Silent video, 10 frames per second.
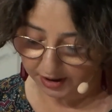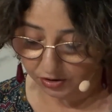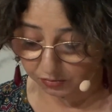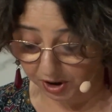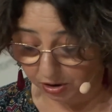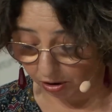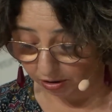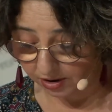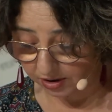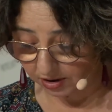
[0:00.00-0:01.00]
to be
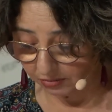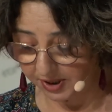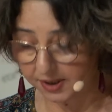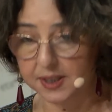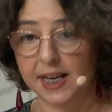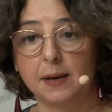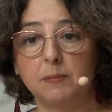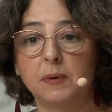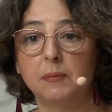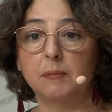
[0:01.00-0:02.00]
taught with the
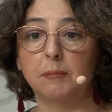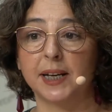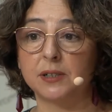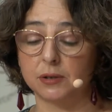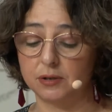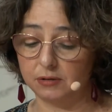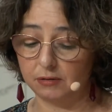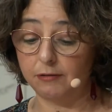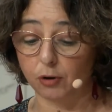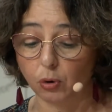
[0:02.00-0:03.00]
same method
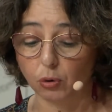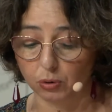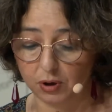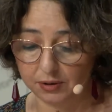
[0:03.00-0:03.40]
for all.